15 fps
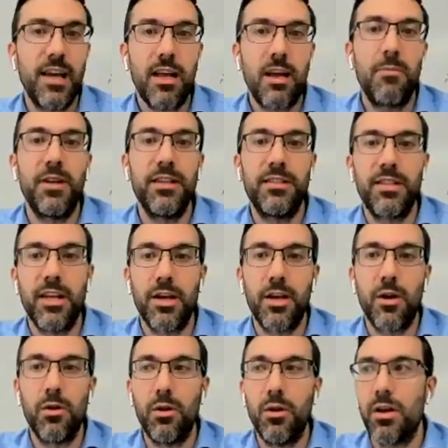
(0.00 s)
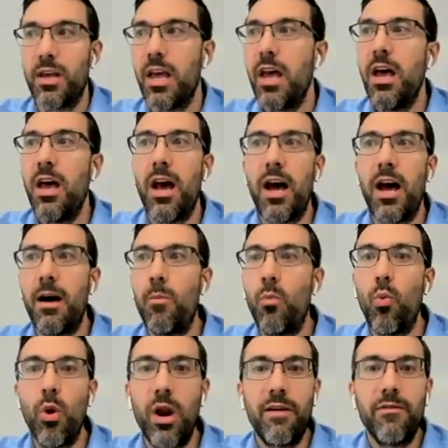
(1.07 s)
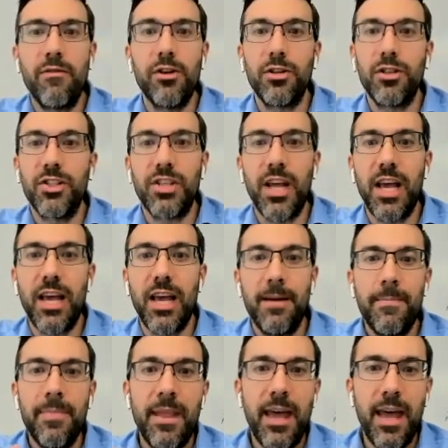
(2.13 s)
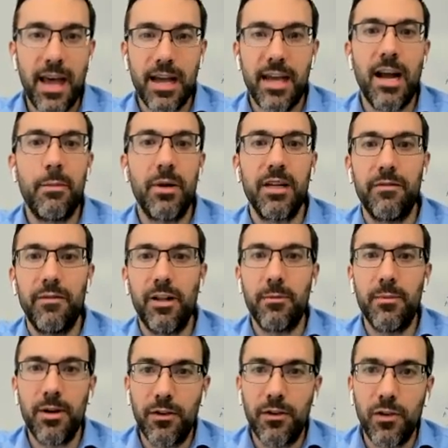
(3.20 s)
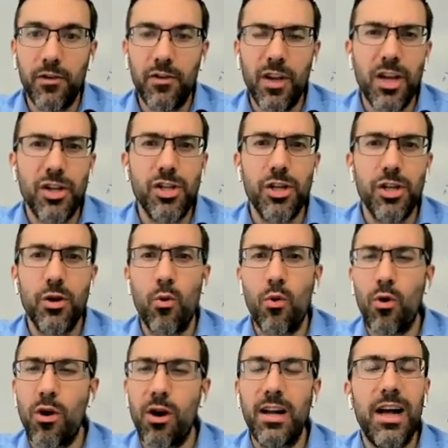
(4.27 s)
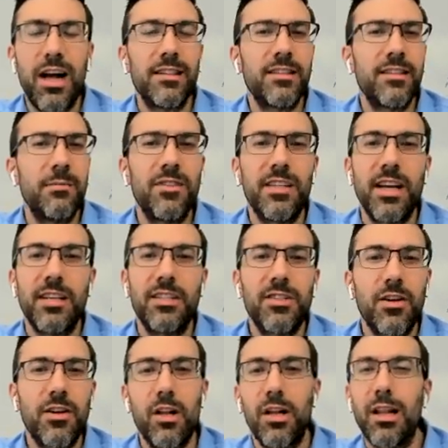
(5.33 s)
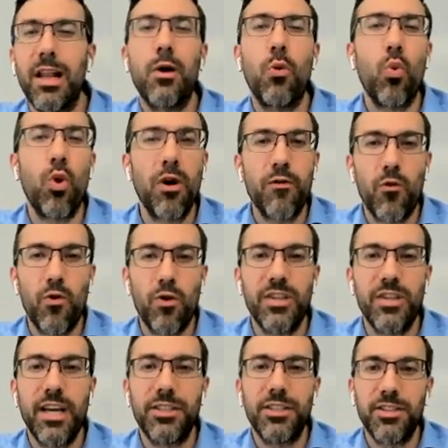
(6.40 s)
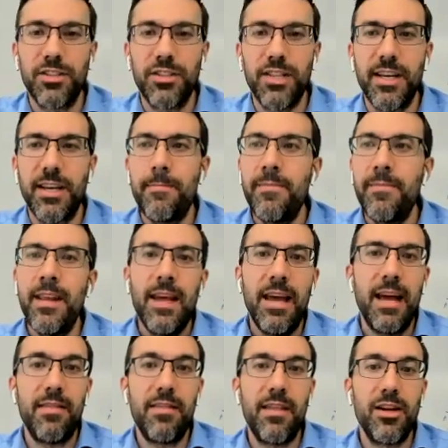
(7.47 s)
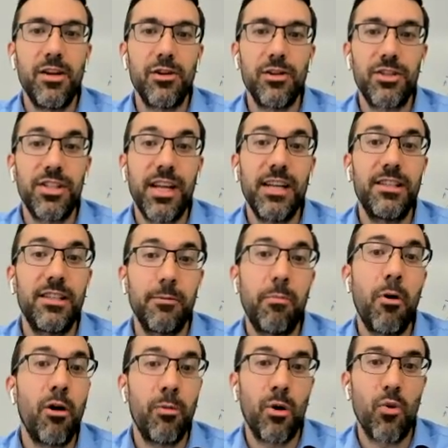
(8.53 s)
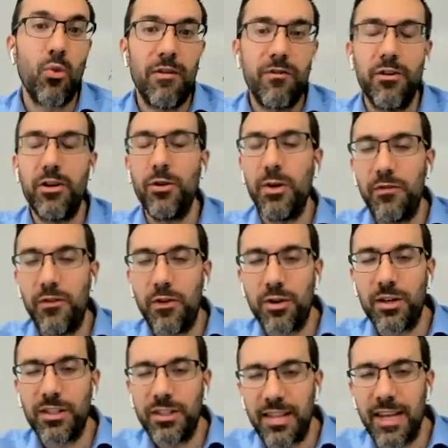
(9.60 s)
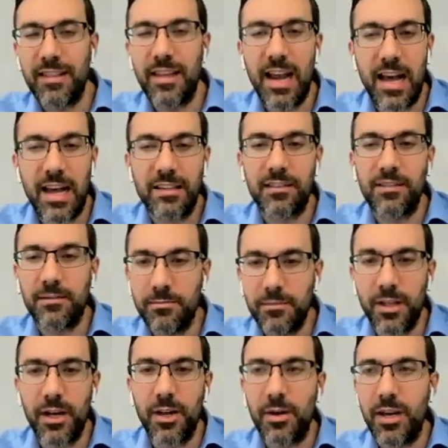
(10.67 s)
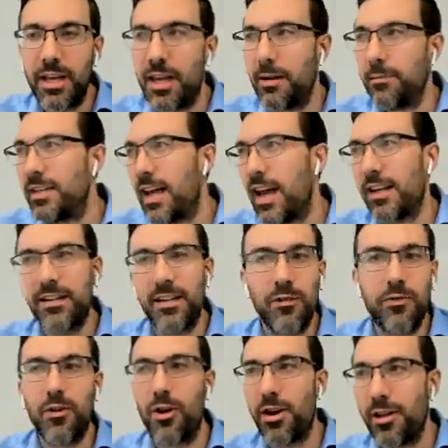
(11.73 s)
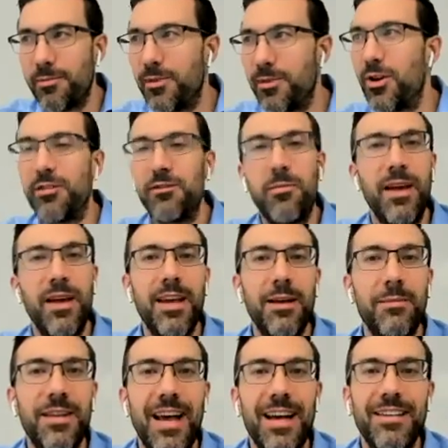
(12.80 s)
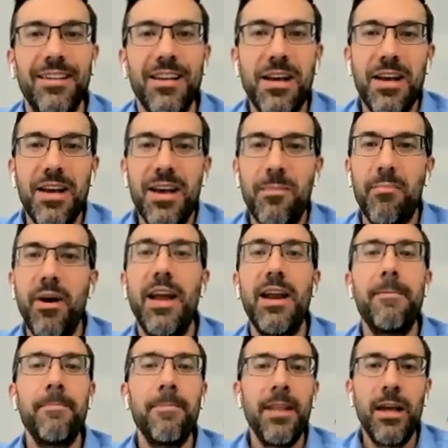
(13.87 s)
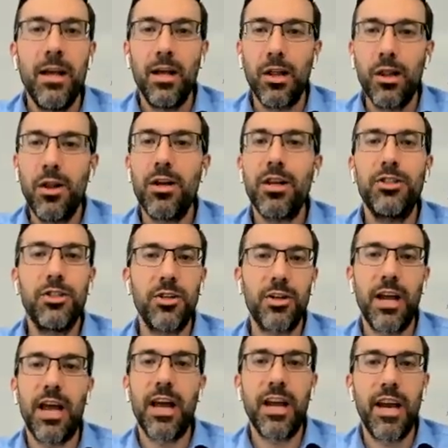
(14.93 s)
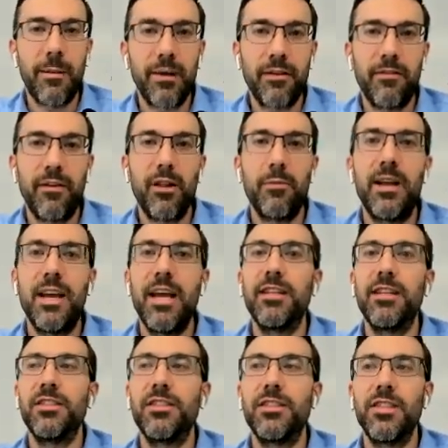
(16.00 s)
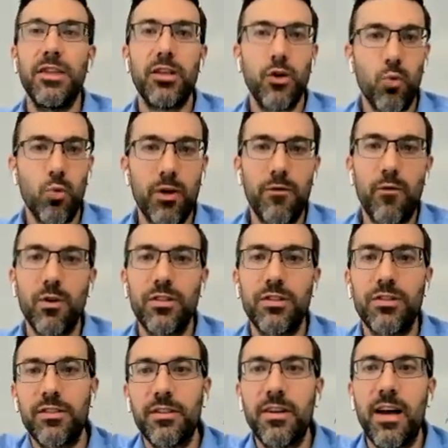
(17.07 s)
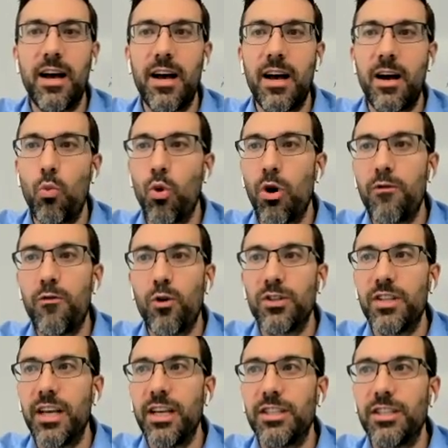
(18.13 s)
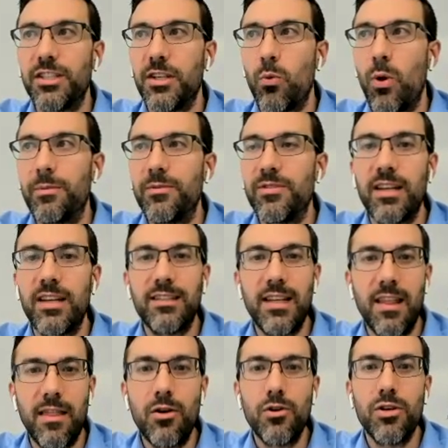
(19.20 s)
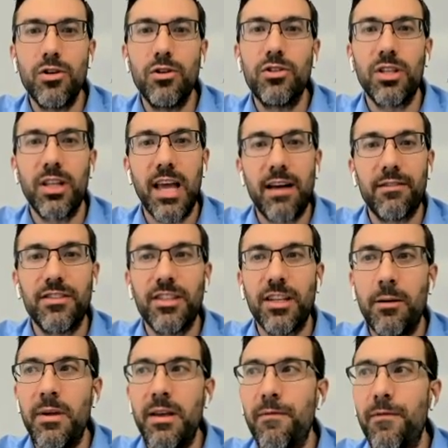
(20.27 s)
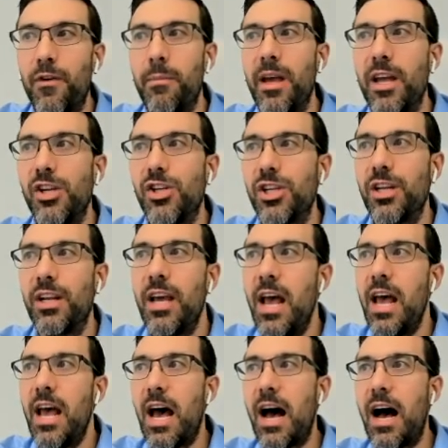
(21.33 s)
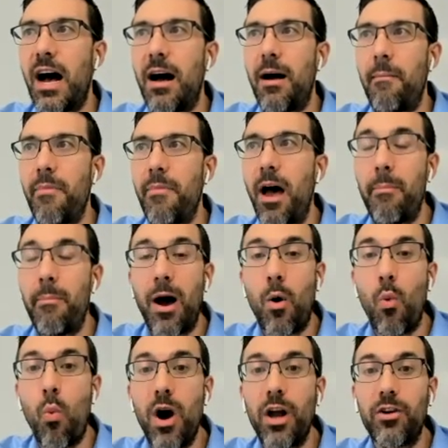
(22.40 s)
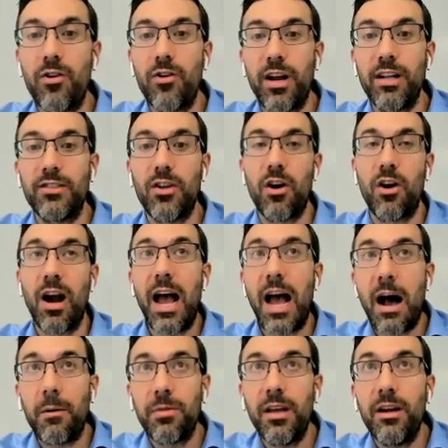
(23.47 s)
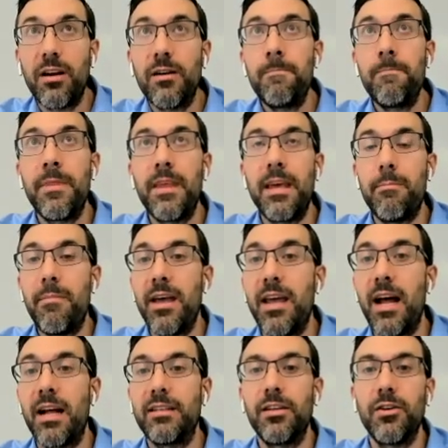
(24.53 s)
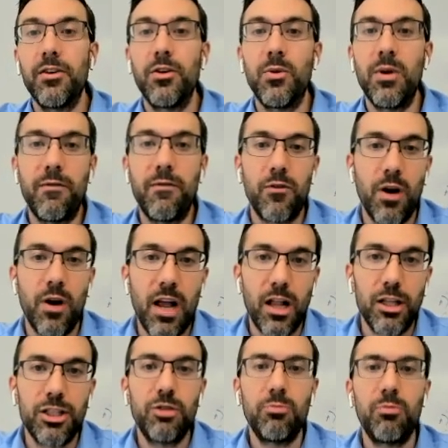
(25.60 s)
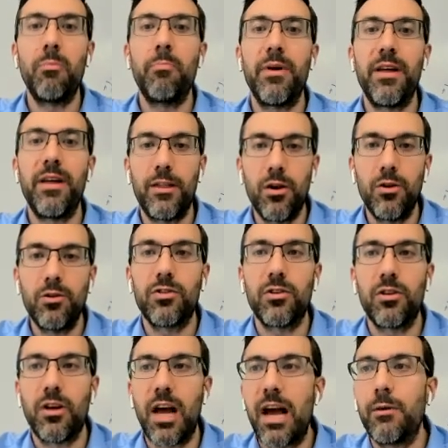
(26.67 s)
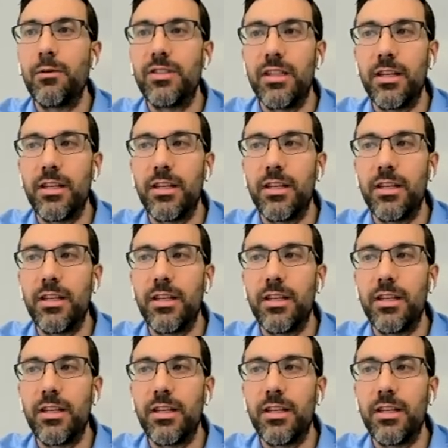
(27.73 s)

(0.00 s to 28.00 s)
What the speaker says: that companies can go look, whatever your state economic development association, or some states call it like workforce agency, and then your state's department of revenue if you're in a state that has, income tax. And in Florida you don't have to pay income tax, but look at your economic development agency or workforce agency websites, and they'll usually have some information about what credits are out there. It may not tell you if you're eligible, but those are, I would